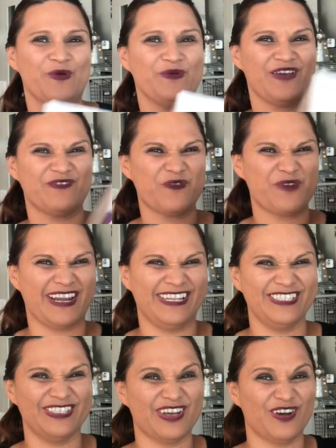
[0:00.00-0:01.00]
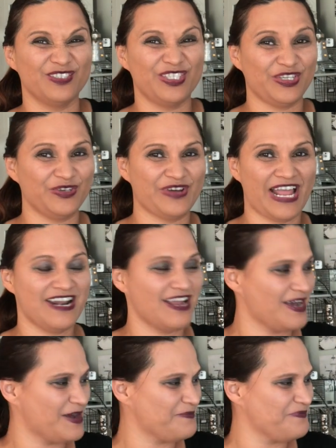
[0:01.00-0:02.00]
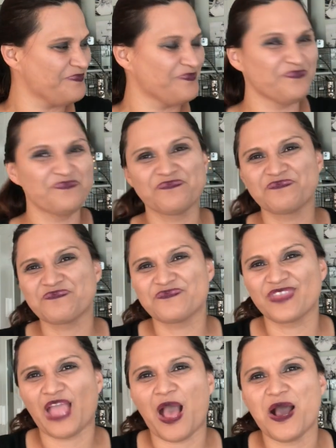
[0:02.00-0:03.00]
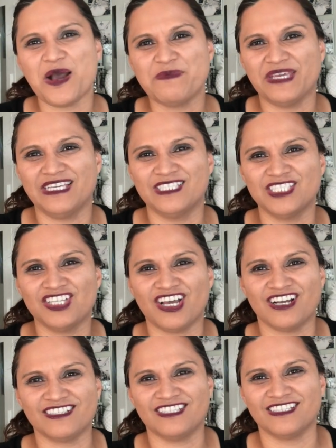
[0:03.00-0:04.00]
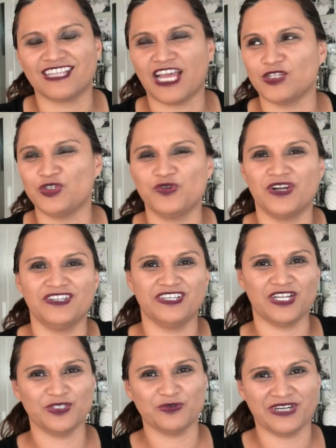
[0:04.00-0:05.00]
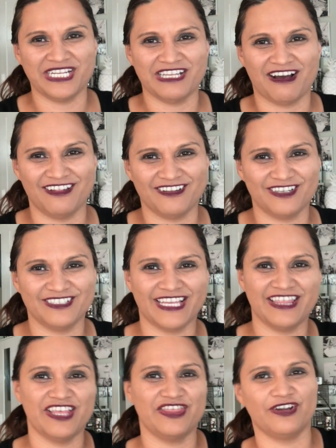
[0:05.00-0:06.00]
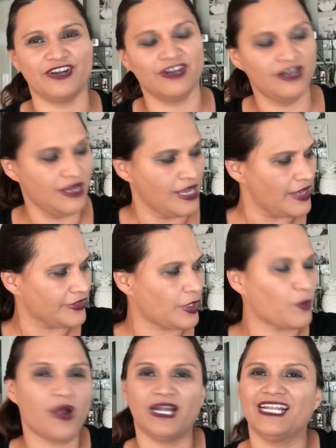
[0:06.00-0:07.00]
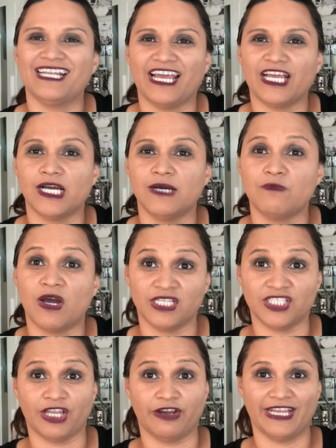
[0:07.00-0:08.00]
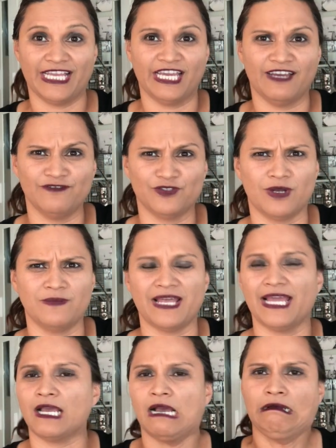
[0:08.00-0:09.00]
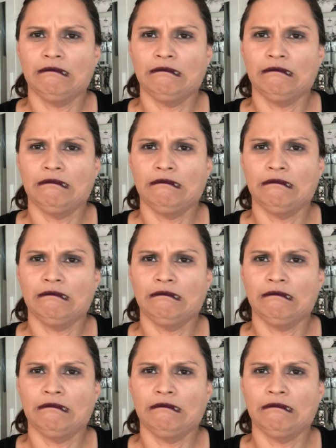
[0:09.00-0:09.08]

We have a wedding to go to, and um, hubby's tux is like two hundred twenty dollars, and then they're they're wanting like a monetary gift. So I'm like,